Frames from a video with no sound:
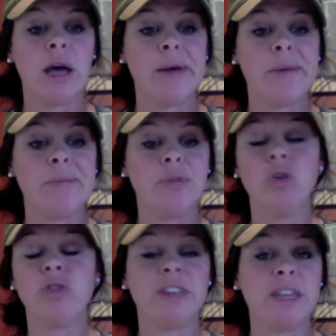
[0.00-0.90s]

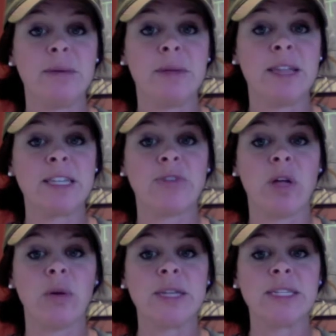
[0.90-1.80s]
news team that's
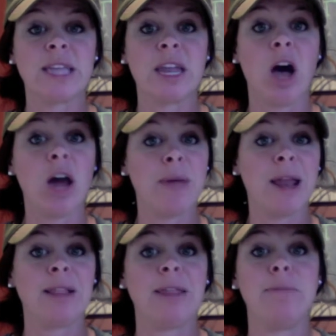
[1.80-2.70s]
following us can
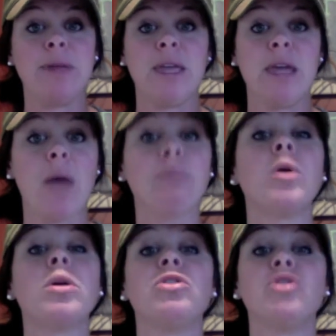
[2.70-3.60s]
automatically be
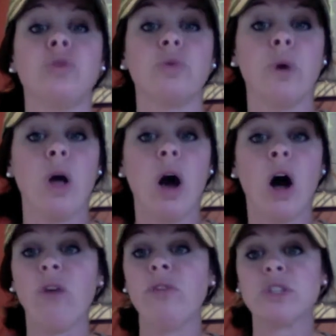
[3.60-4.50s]
uploaded to
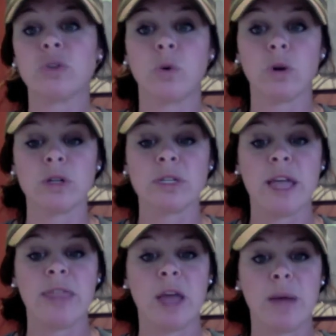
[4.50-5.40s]
all the
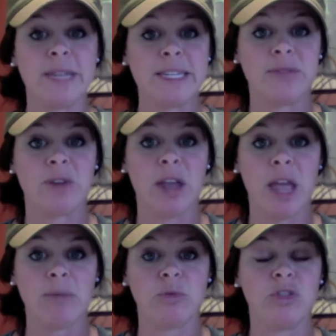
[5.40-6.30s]
scores and the updates of our
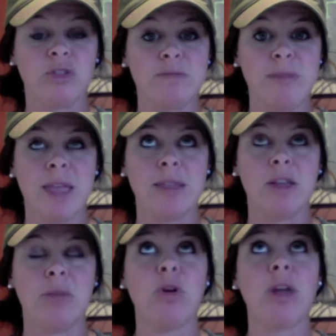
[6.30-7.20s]
games, which is make
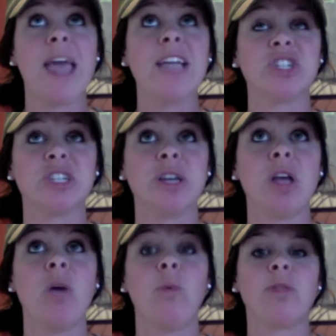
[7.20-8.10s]
communication
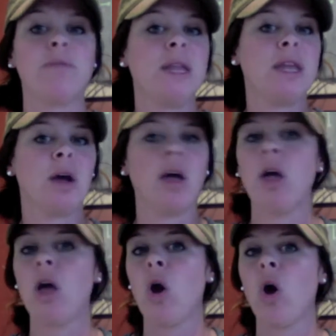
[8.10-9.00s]
with the media
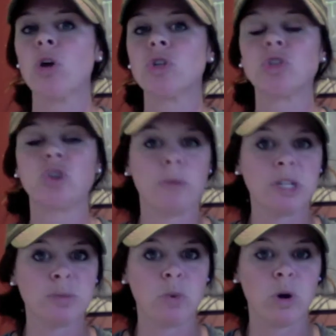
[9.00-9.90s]
so
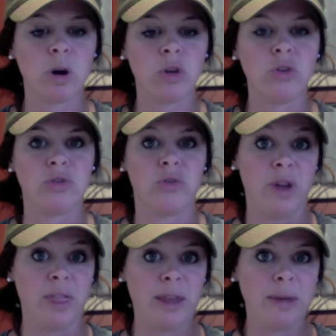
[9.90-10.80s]
much more
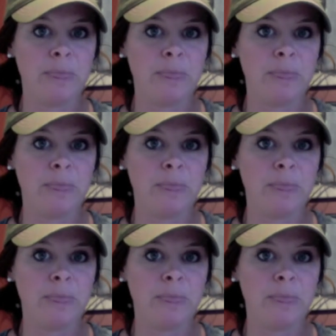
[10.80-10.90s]
user-friendly.